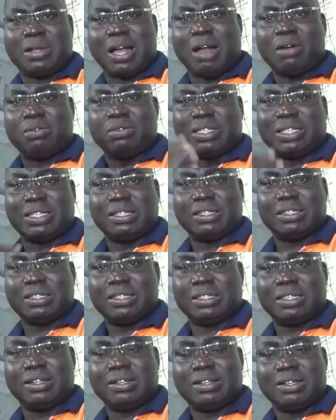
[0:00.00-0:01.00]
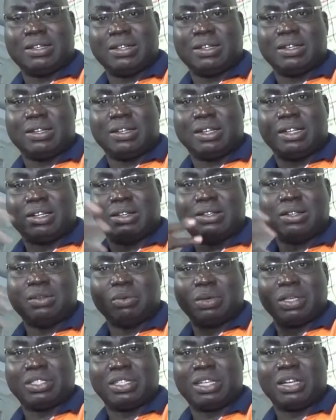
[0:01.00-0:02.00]
counties in the
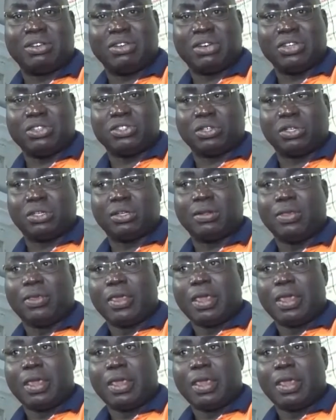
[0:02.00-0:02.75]
Western region.